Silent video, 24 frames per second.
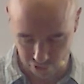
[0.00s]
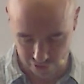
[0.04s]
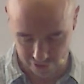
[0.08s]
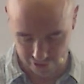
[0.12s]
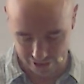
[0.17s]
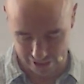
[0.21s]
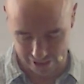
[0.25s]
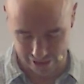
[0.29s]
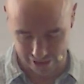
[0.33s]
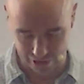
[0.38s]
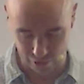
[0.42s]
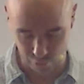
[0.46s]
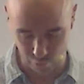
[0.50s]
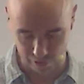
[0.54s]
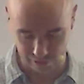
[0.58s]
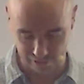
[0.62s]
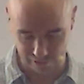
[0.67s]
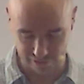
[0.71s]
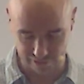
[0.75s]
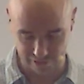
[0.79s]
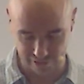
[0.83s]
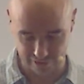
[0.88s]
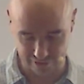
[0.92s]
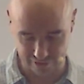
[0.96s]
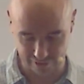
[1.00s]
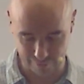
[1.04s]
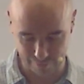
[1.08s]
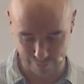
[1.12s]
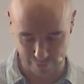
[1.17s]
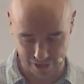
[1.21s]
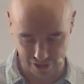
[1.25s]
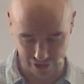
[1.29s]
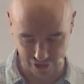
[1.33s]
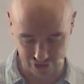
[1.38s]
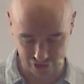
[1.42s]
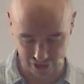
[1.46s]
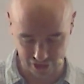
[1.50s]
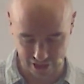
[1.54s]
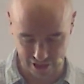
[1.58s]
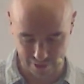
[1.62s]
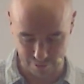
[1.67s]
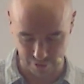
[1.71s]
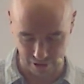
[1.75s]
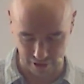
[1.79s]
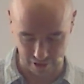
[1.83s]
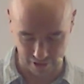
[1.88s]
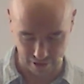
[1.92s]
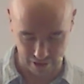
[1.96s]
wandered in the wilderness of
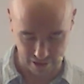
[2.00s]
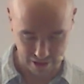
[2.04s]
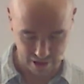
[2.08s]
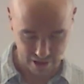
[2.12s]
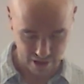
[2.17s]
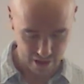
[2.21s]
Beersheba.